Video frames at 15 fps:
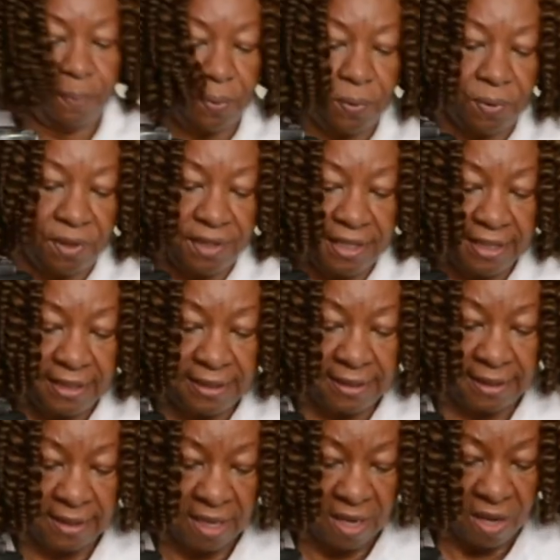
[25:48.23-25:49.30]
pull
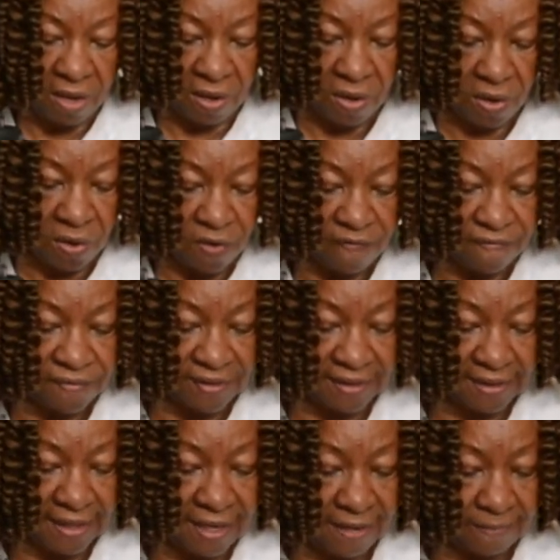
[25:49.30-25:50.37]
this over
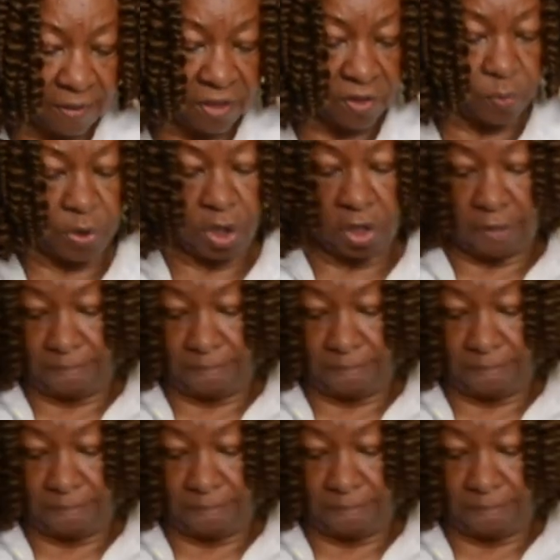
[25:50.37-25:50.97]
some, because we're going